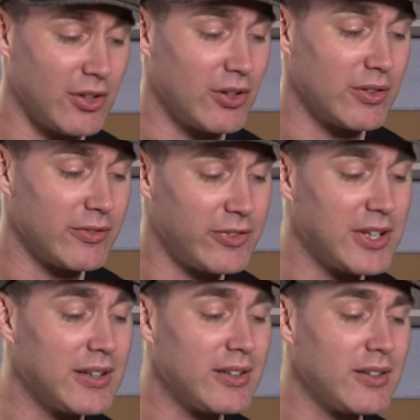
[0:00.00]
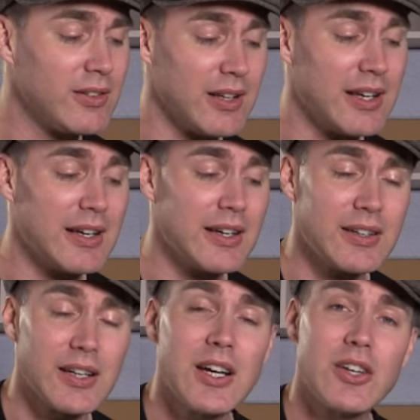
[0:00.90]
Don't feel like
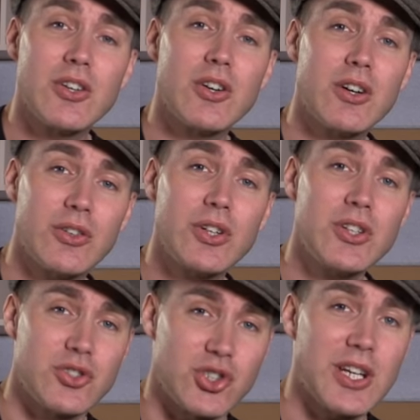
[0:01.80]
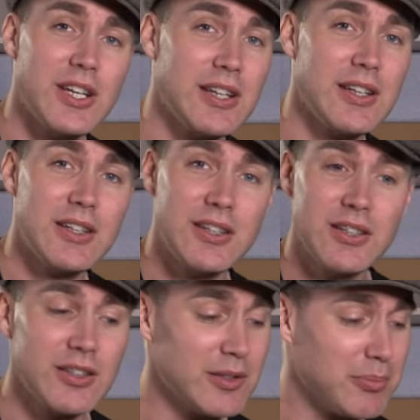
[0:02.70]
you're a G.